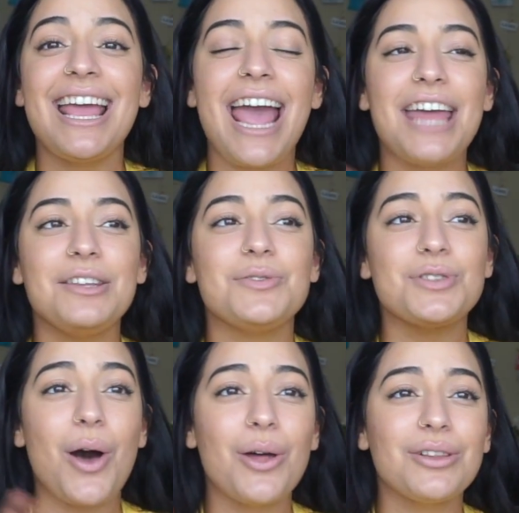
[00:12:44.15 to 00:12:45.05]
and you
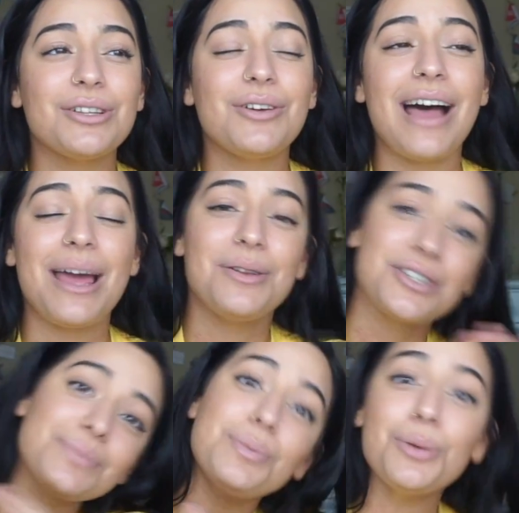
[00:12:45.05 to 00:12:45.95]
saw the little head
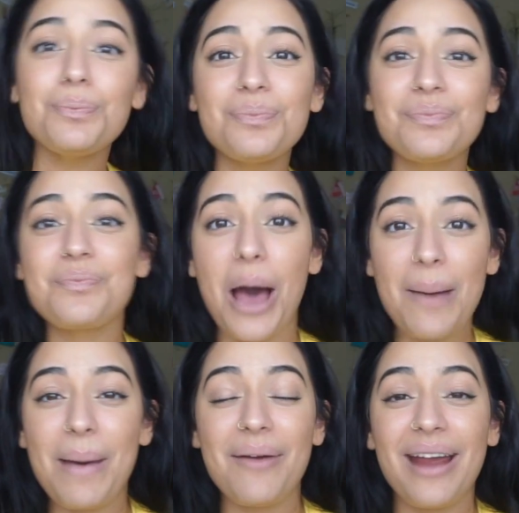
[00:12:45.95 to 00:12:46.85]
just bloop,
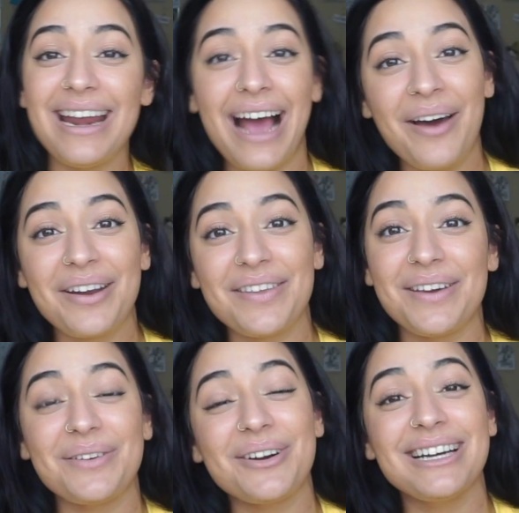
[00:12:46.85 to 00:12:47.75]
pop out right out of the
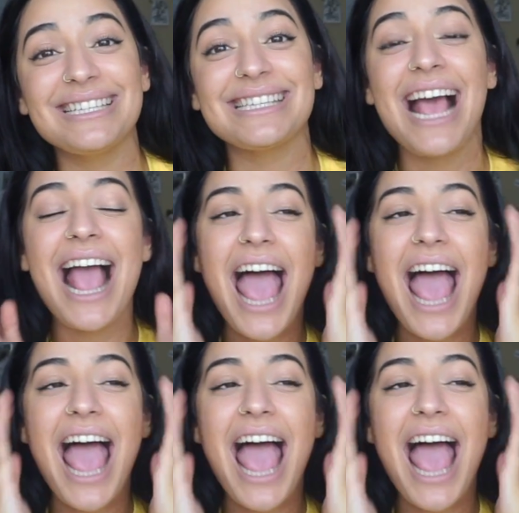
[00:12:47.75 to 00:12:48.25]
uterus.